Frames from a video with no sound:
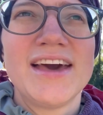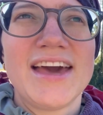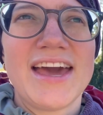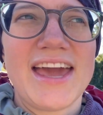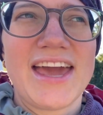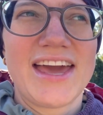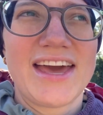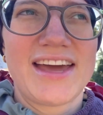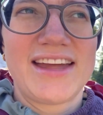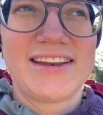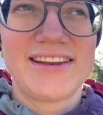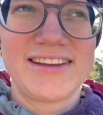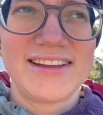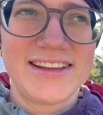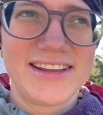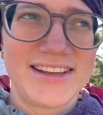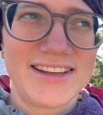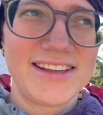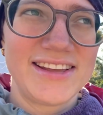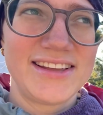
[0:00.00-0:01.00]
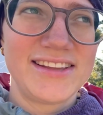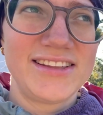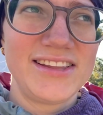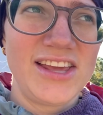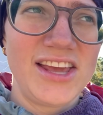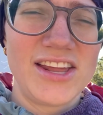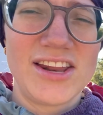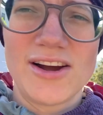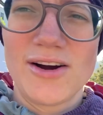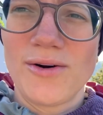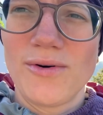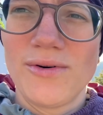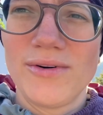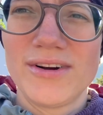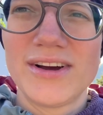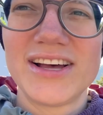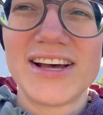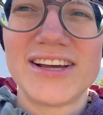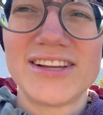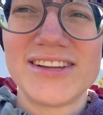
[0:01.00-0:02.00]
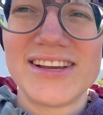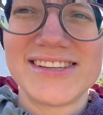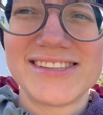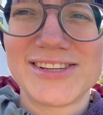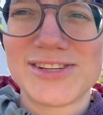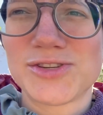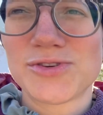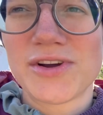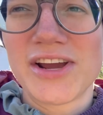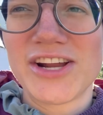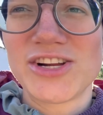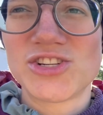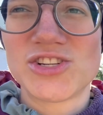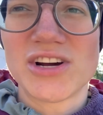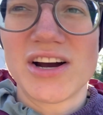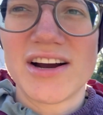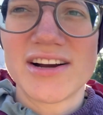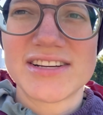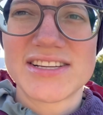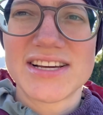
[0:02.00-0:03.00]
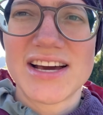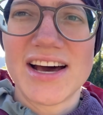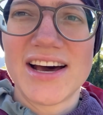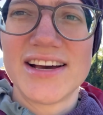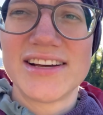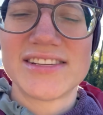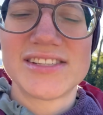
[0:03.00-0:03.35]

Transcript: and you know, is a strange dog to us.